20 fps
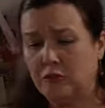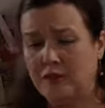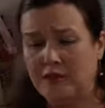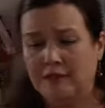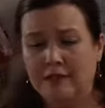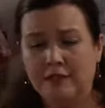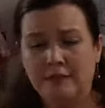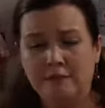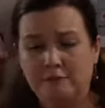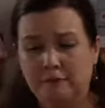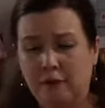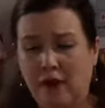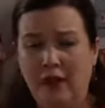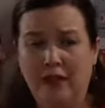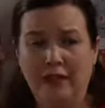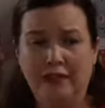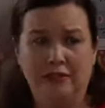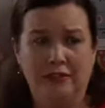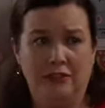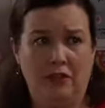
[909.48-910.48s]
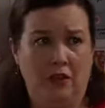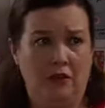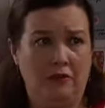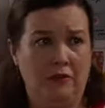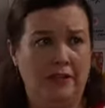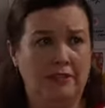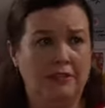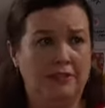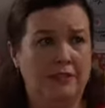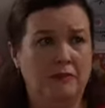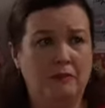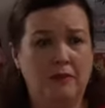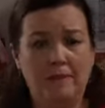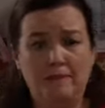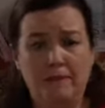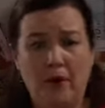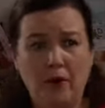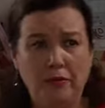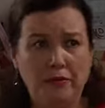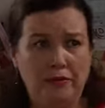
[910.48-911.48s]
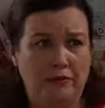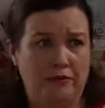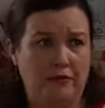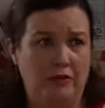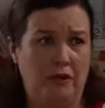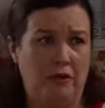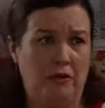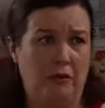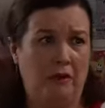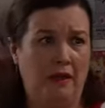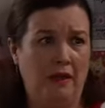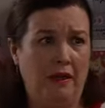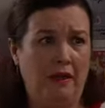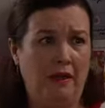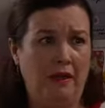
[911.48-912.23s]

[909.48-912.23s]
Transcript: to win this prize, Norris. We both do.